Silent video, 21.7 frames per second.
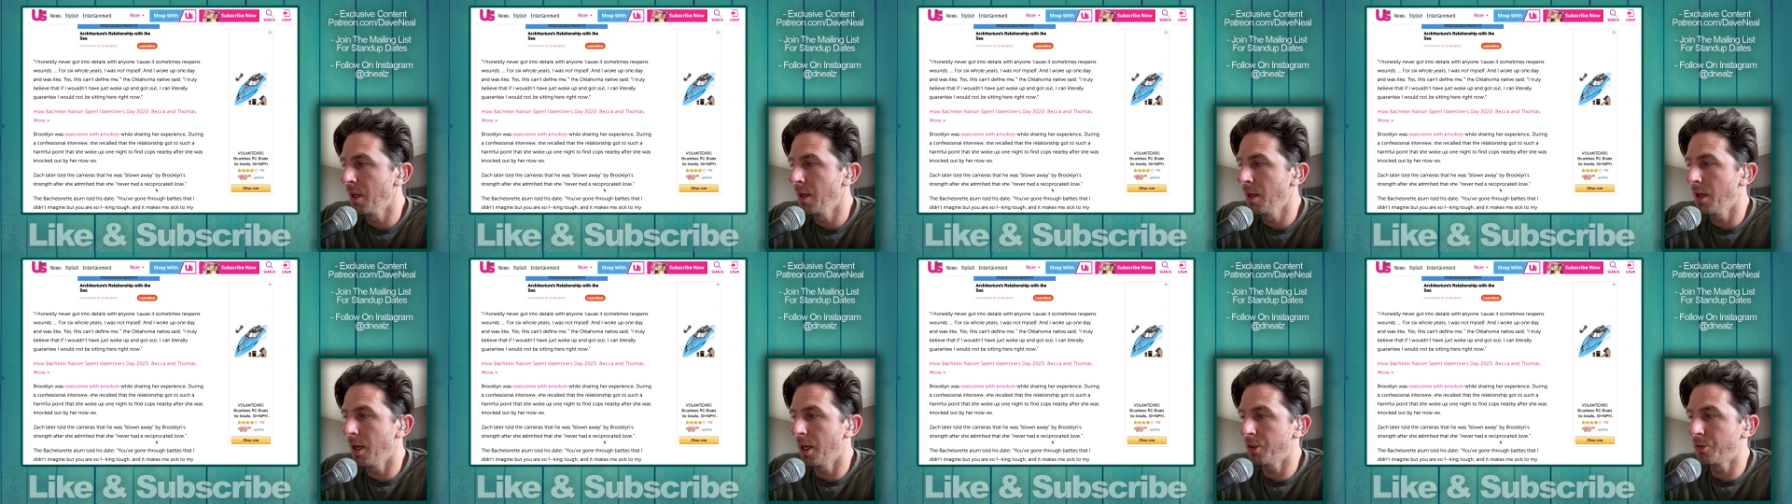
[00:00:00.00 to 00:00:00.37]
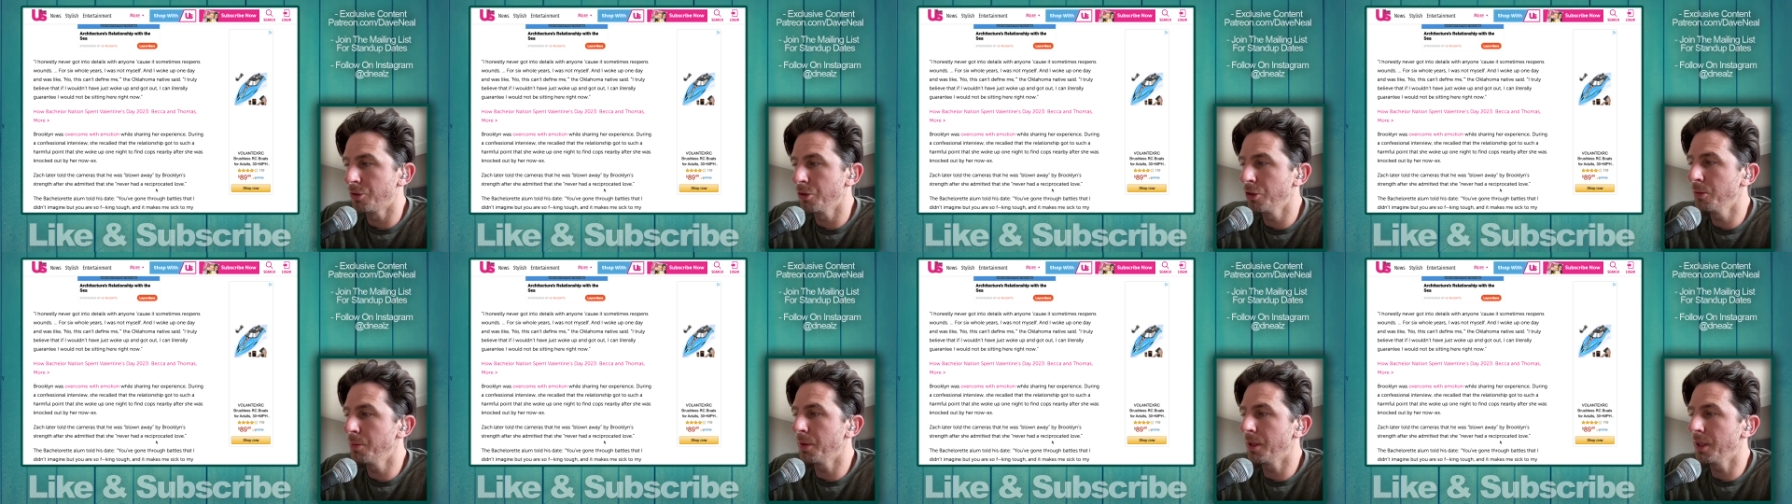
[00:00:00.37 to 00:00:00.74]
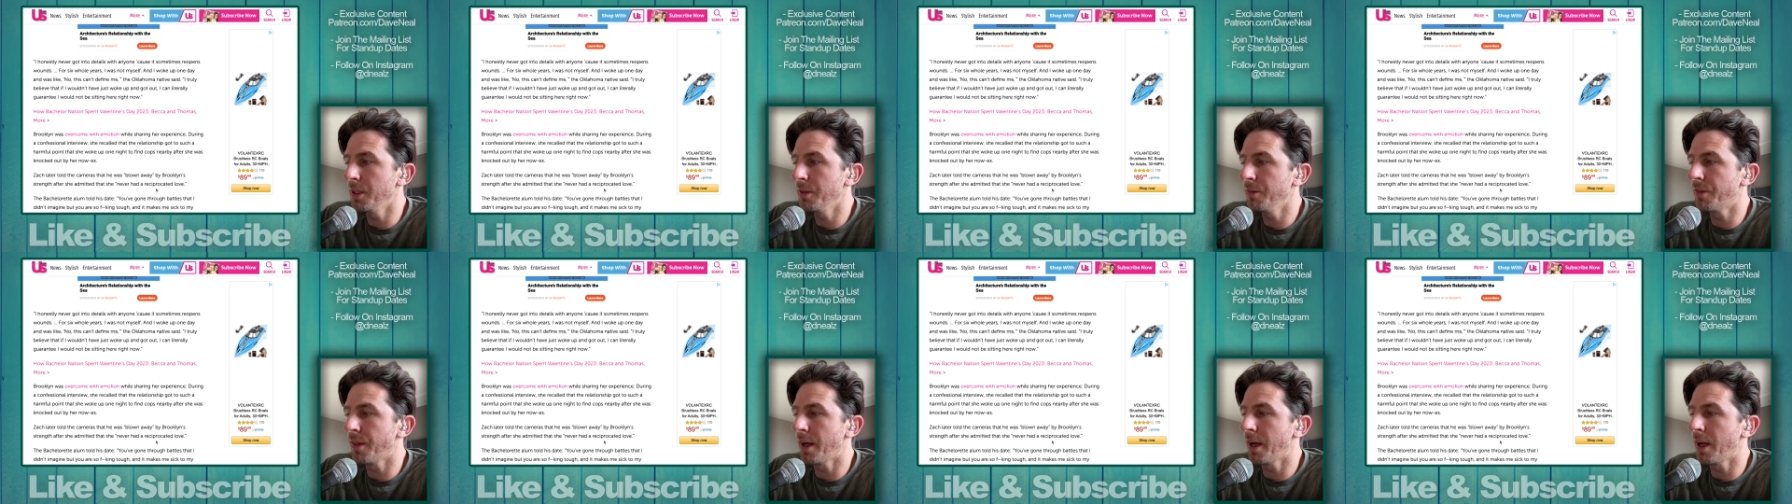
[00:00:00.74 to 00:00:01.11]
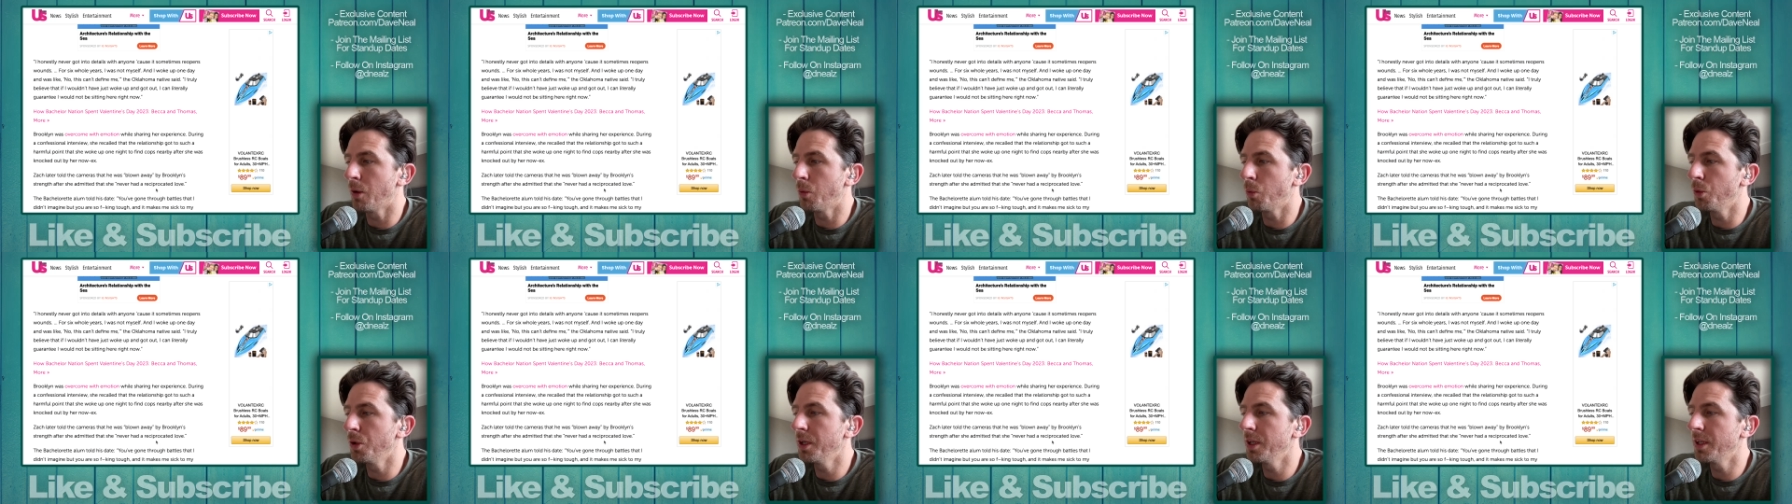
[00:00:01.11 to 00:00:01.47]
I truly believe that I
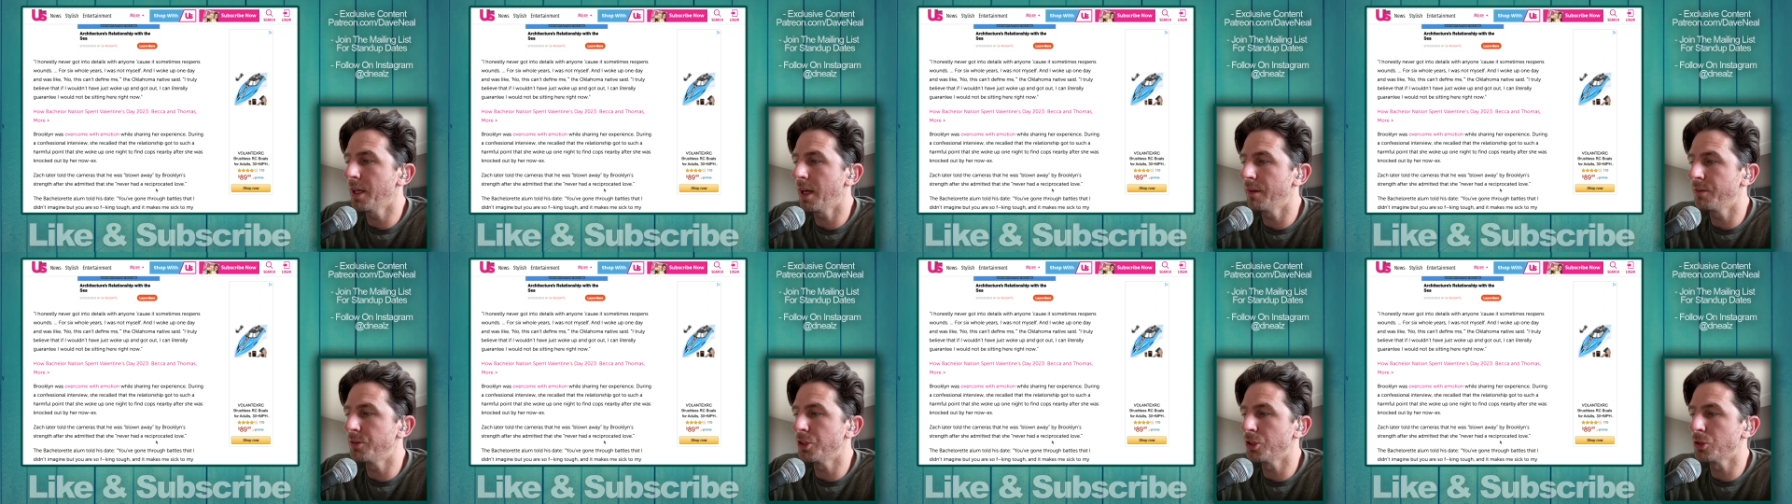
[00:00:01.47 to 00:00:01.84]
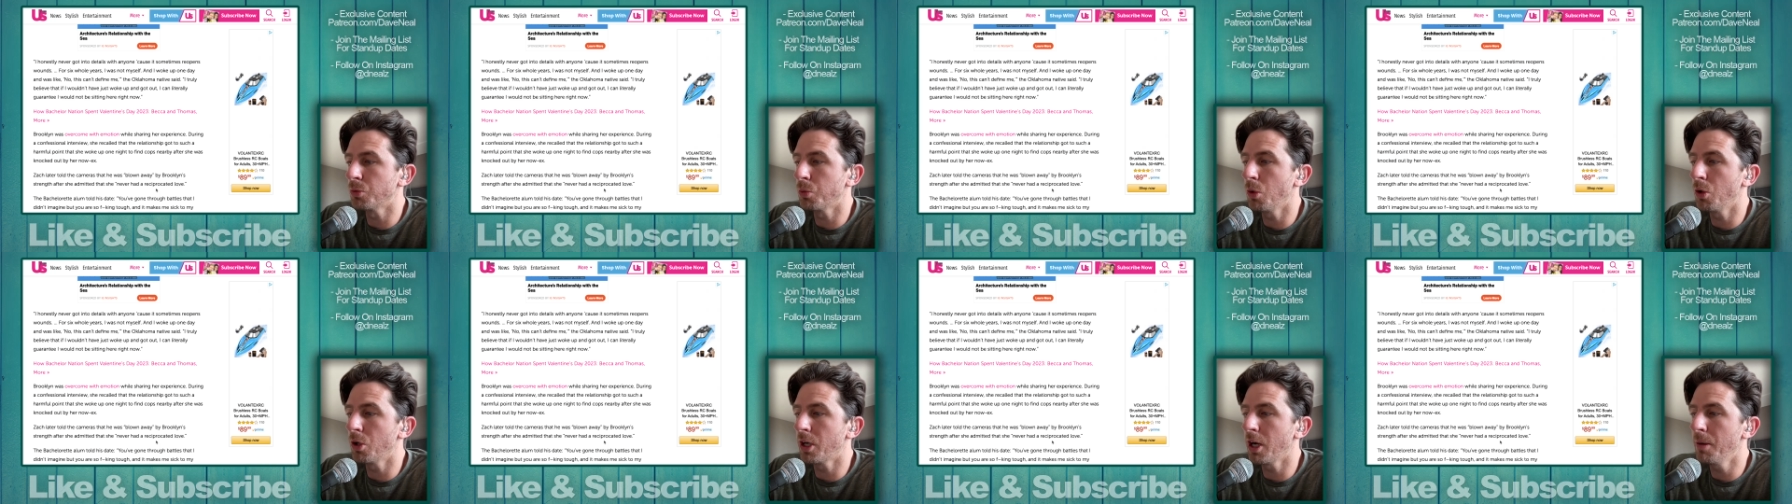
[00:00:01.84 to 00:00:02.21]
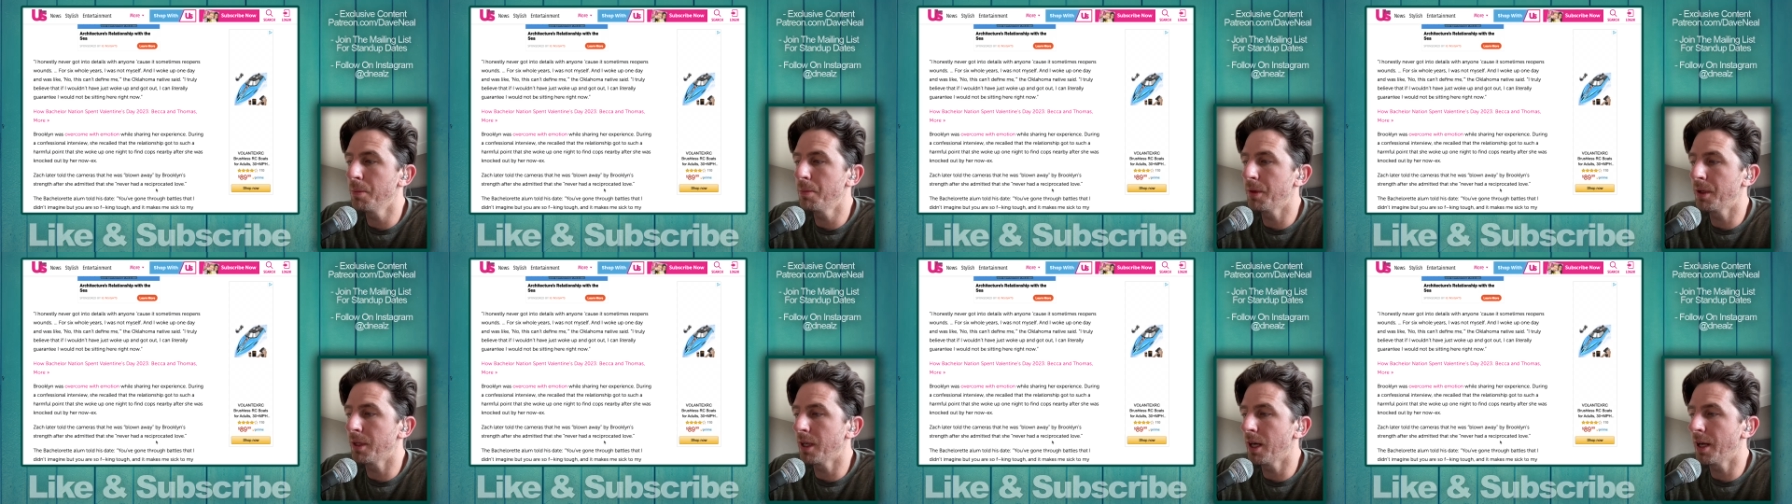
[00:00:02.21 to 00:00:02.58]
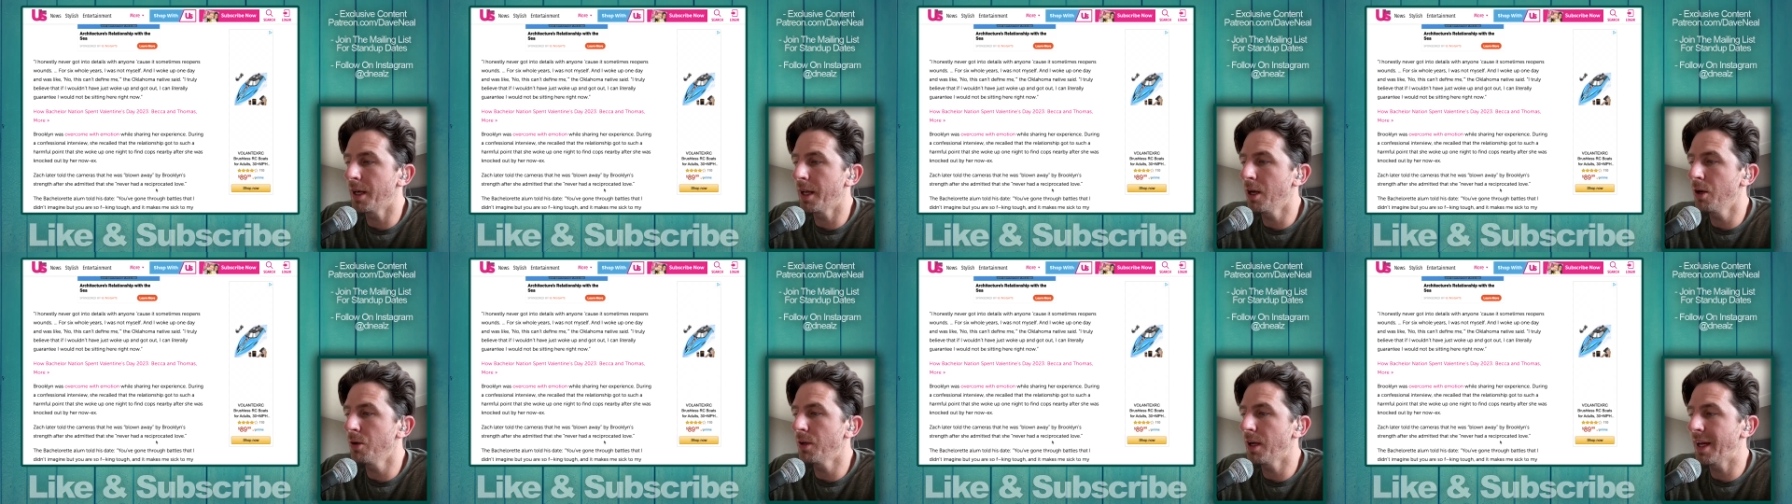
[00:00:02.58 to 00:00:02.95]
wouldn't have just woke up and
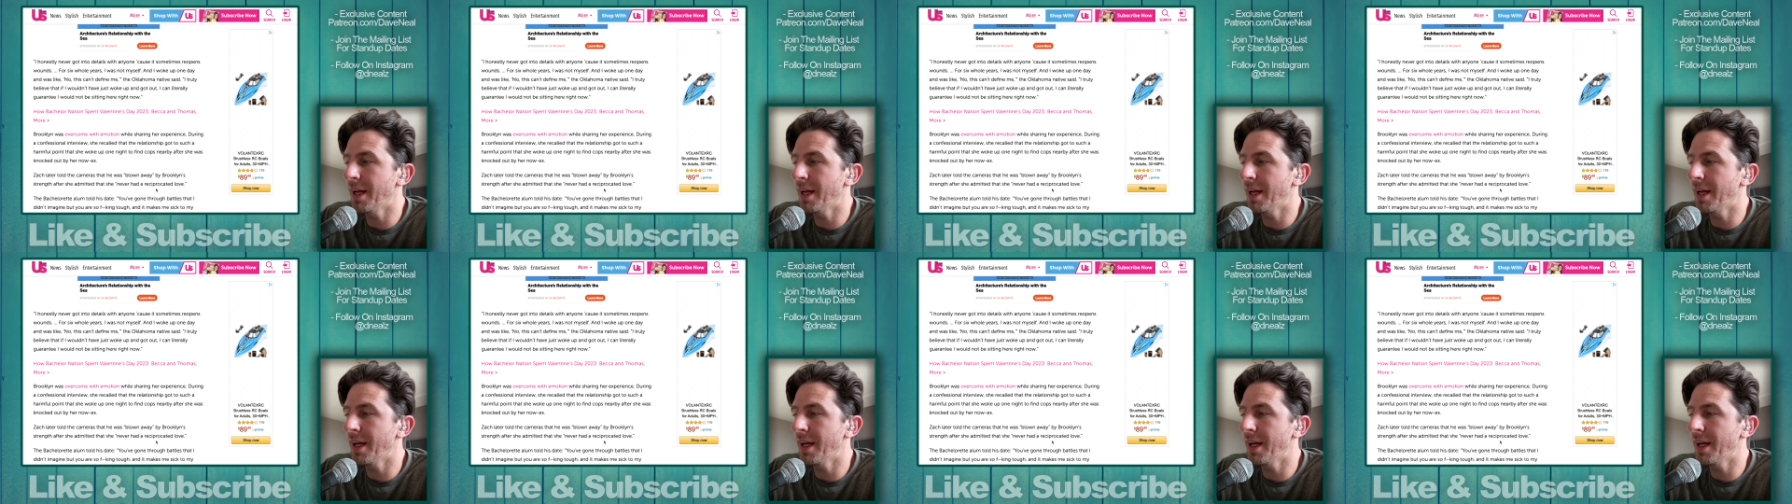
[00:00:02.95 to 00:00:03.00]
got out.